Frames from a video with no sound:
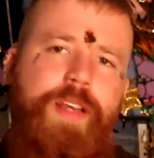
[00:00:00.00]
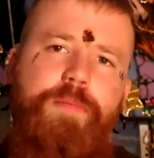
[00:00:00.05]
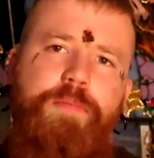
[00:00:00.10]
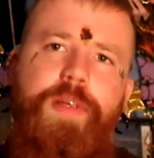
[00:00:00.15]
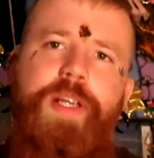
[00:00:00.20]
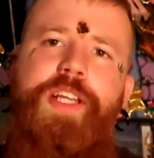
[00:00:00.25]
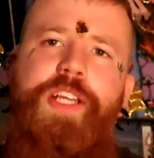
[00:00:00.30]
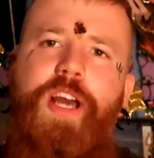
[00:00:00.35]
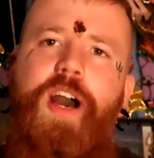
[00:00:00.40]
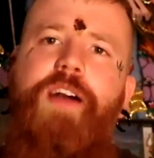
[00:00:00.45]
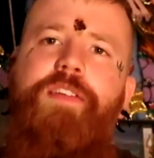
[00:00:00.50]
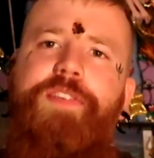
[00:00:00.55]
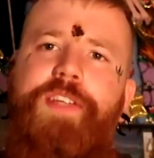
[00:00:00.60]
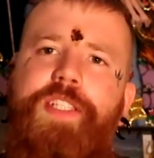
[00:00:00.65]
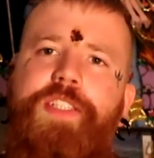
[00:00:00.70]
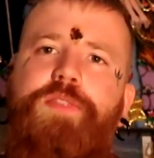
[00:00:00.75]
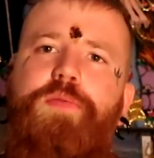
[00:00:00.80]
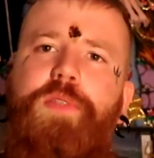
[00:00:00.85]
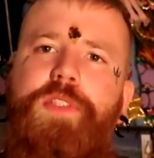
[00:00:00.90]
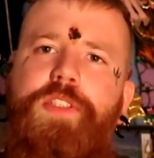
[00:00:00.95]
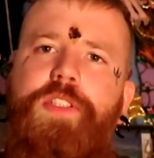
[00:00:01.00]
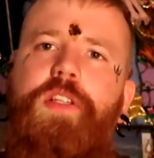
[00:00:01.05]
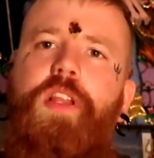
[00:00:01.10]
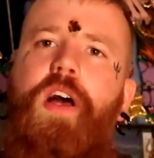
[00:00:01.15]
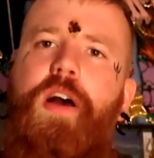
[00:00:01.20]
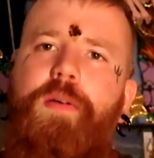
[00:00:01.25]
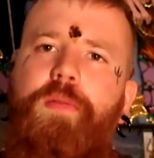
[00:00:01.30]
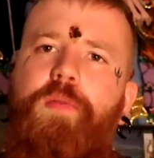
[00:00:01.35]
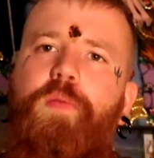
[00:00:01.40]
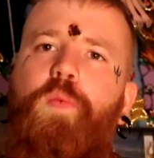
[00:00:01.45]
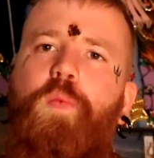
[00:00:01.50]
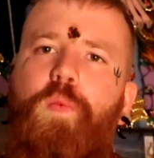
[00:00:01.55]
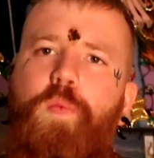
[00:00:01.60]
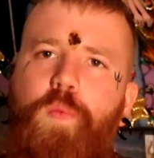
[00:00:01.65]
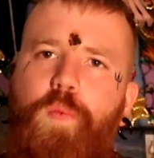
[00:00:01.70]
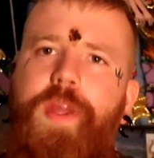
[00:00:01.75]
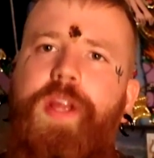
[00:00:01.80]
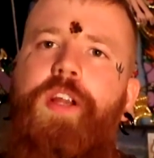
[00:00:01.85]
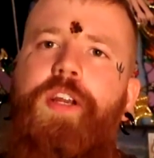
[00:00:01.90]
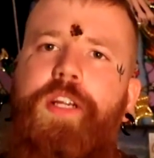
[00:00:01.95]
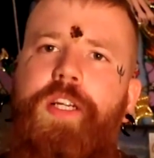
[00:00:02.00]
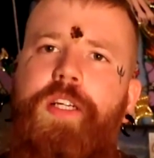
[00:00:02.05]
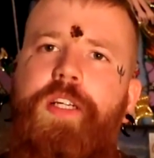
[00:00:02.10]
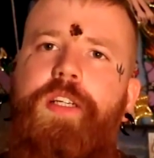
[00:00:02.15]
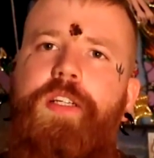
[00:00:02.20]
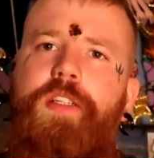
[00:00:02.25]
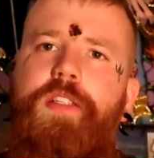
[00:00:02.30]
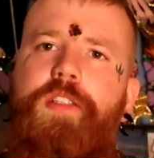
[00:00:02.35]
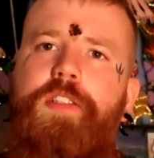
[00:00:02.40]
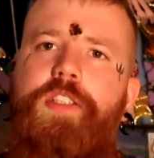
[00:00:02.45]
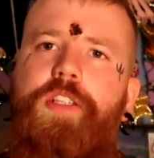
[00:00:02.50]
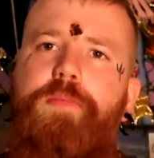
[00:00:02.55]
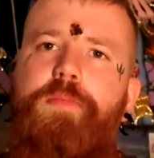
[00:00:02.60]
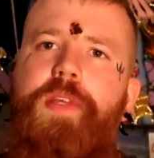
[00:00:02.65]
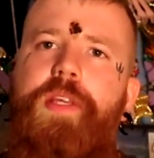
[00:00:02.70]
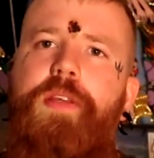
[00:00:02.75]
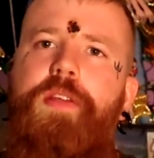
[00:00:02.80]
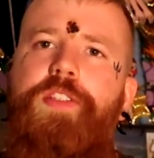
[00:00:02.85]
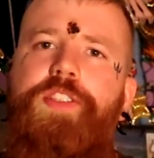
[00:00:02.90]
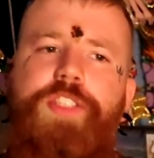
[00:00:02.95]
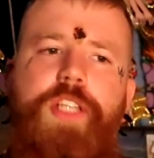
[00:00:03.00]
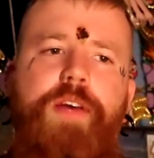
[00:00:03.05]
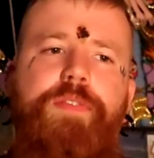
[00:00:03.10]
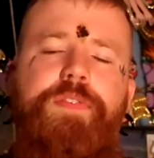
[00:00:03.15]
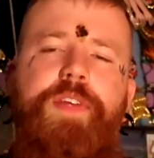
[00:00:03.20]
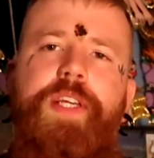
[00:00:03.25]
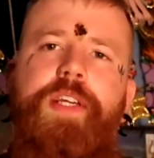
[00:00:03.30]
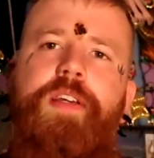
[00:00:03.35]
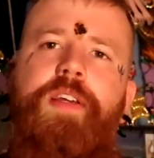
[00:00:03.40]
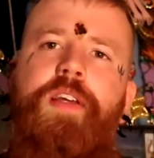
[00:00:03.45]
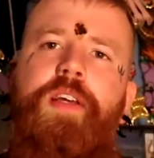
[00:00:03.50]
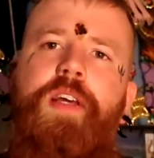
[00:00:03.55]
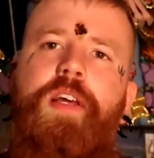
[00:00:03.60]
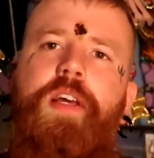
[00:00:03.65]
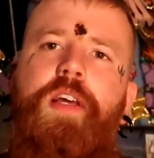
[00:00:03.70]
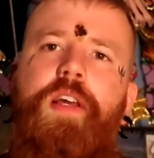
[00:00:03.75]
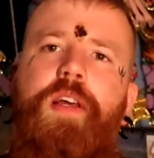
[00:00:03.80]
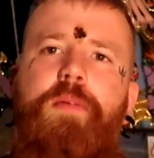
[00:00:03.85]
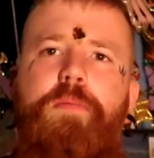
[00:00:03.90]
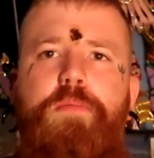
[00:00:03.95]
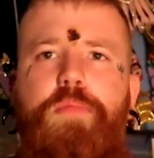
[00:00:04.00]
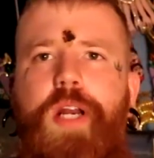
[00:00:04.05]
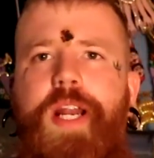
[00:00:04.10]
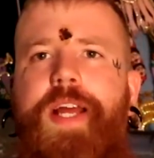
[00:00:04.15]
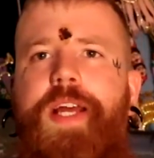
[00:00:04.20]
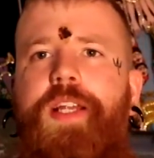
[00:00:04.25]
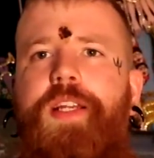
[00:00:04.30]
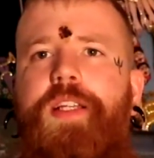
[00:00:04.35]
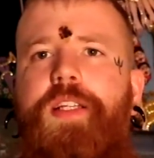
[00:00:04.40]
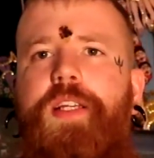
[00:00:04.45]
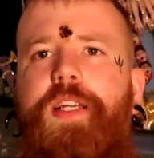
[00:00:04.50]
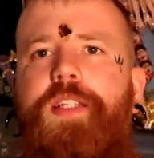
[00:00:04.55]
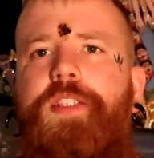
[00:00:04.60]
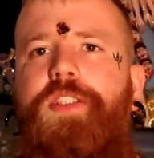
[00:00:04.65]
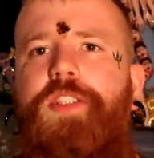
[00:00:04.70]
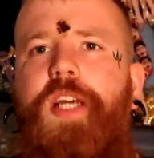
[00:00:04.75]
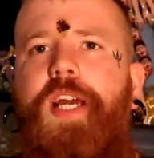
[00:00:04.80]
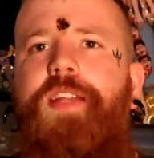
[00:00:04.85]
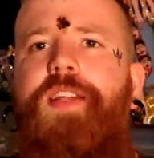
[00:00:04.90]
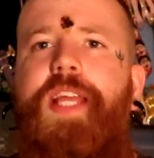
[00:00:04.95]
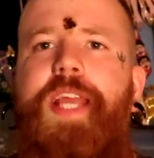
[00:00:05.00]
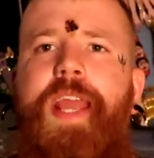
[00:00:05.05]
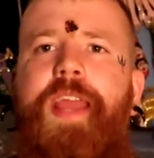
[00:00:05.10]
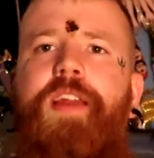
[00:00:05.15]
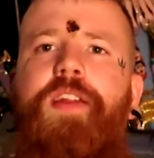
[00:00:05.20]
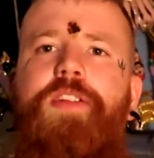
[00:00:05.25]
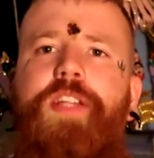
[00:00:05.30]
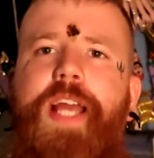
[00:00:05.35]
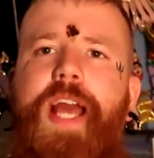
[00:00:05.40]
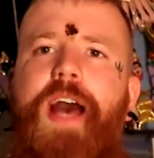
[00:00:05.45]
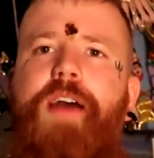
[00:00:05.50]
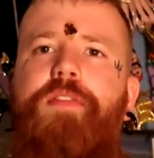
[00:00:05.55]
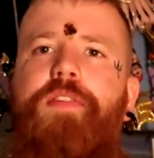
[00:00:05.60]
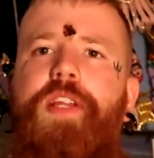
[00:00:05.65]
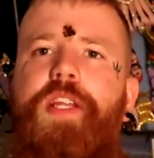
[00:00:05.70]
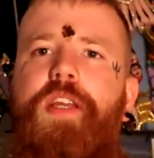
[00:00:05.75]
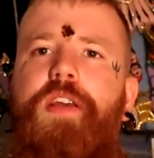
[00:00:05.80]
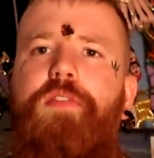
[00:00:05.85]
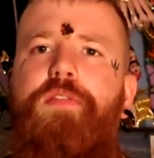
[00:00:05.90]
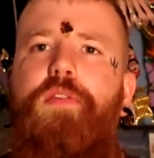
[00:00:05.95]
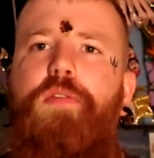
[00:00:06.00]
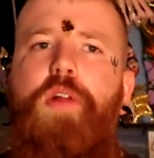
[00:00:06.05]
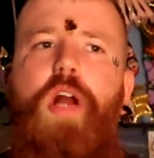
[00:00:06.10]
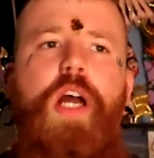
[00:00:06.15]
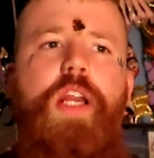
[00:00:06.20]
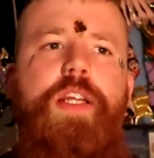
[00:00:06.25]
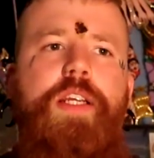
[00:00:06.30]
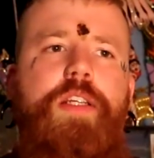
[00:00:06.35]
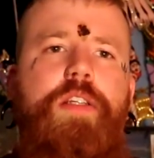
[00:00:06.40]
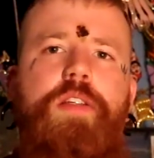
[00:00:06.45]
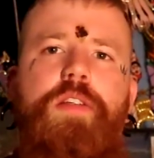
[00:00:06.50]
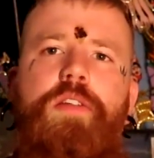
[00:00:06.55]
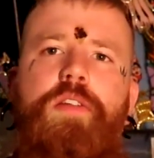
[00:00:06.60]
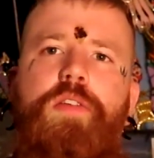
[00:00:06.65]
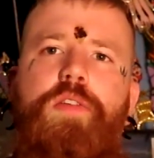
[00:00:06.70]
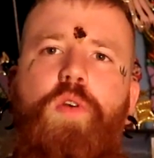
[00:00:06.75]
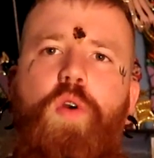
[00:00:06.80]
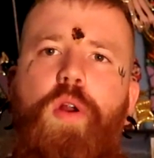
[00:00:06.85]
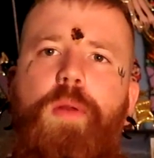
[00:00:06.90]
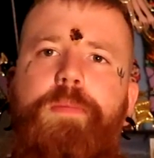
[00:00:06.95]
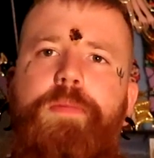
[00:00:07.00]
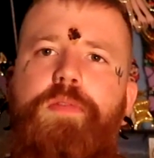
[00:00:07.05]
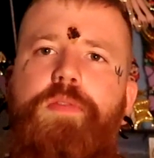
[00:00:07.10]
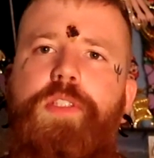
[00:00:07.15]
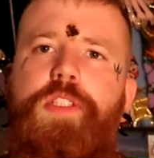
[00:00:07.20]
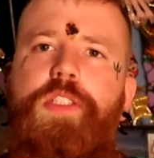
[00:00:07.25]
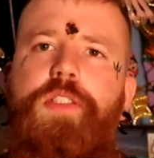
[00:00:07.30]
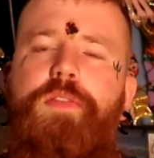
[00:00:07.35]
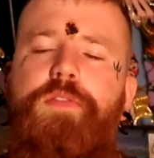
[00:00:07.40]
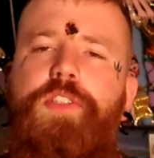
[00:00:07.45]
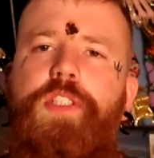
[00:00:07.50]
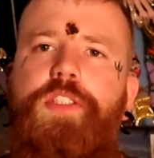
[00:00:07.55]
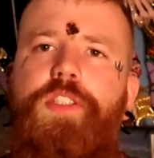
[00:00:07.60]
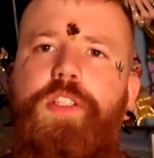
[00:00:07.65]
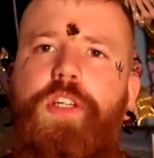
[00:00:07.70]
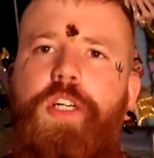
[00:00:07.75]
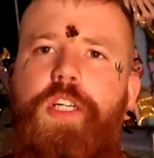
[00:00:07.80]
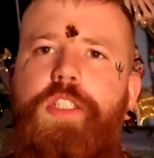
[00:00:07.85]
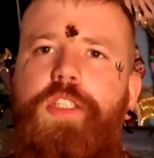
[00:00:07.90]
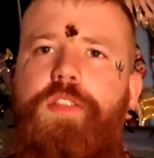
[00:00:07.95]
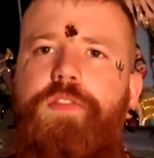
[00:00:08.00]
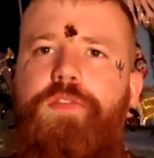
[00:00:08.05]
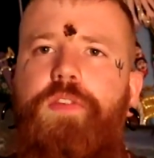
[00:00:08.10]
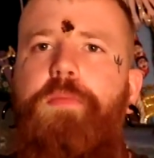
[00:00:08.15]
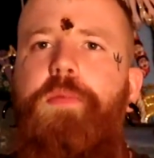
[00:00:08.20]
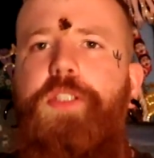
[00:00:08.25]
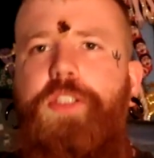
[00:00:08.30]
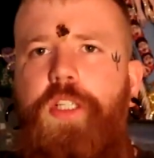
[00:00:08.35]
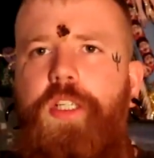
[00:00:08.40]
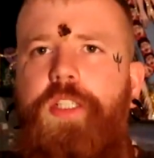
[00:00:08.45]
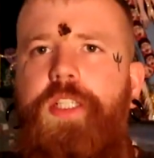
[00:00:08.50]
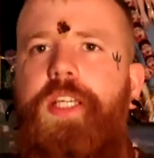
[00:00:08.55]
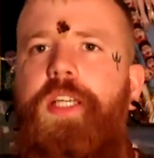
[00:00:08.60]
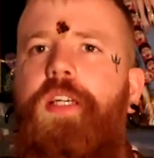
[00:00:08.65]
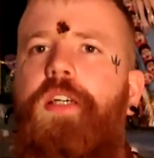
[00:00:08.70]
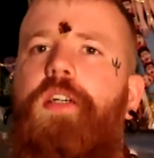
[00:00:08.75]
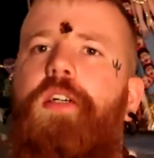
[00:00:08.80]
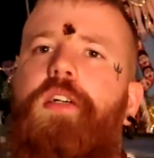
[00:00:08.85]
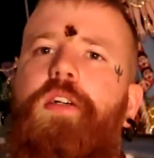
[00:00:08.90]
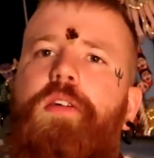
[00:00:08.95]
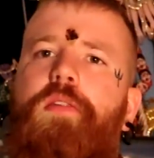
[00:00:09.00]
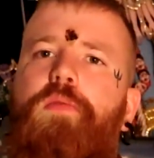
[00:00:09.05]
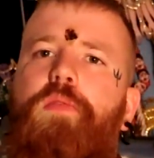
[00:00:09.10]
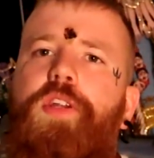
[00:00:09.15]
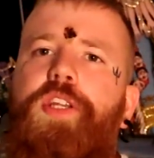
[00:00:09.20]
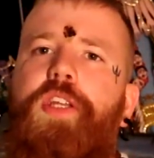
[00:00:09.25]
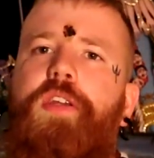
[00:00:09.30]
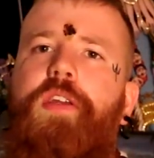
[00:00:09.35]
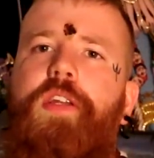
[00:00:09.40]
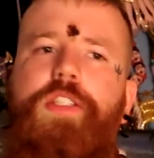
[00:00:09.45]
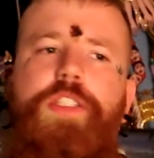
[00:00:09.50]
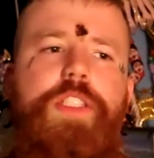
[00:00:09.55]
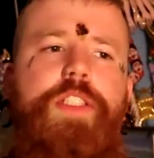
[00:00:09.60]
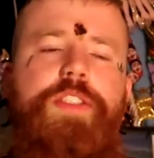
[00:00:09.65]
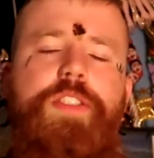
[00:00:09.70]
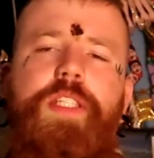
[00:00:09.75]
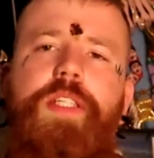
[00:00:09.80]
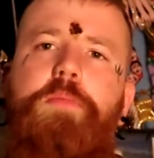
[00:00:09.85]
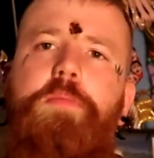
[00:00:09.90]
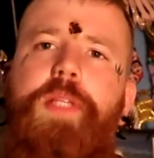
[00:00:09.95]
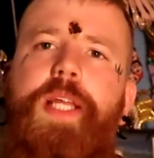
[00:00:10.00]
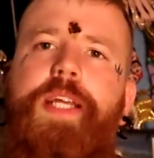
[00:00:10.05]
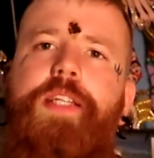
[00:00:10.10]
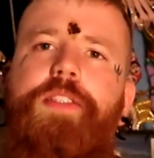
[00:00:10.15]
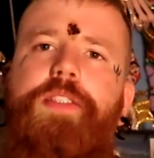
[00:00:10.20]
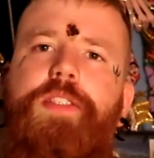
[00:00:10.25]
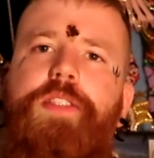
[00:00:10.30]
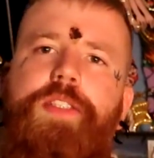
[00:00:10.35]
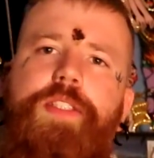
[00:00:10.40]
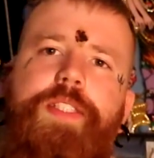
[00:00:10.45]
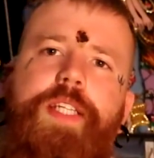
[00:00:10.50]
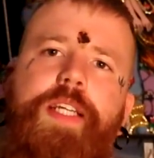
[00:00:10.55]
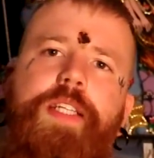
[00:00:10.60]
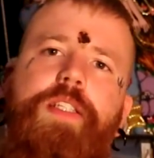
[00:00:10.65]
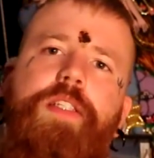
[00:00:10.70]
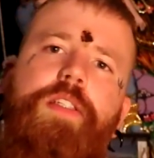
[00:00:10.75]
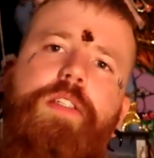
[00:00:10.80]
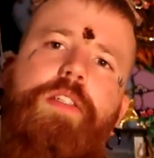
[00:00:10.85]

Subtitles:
pretty obvious what's a lot weirder, to be stuffing bread inside the anal cavity of a rotting corpse which you've just cooked from a turkey, when you could just eat plants instead.